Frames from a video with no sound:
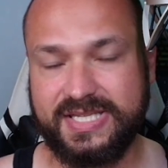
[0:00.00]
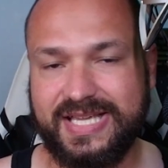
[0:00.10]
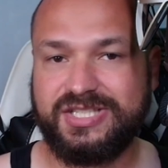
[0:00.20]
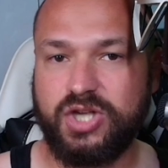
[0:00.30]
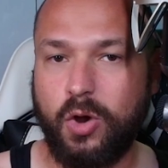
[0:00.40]

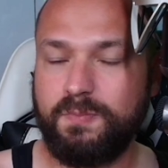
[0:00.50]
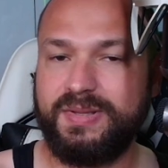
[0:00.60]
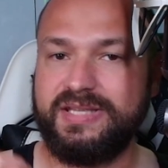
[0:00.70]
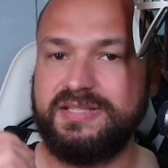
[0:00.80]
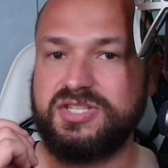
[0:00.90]
and don't
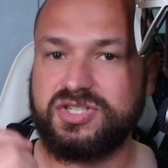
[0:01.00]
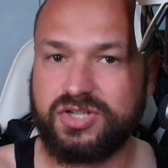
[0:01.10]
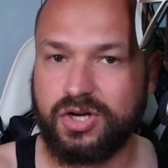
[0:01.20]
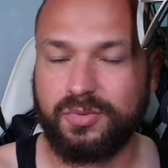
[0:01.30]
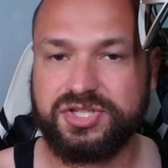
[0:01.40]
be
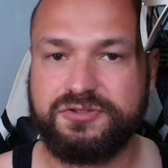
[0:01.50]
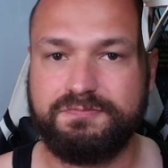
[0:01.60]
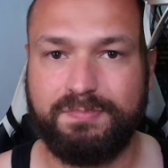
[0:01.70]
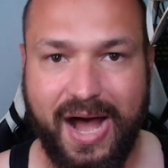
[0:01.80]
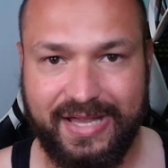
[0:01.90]
discouraged
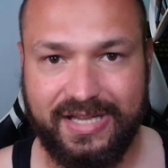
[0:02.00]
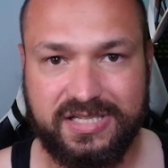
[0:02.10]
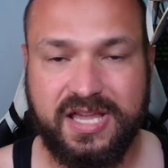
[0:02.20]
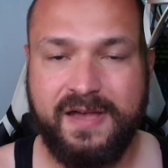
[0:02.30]
by it.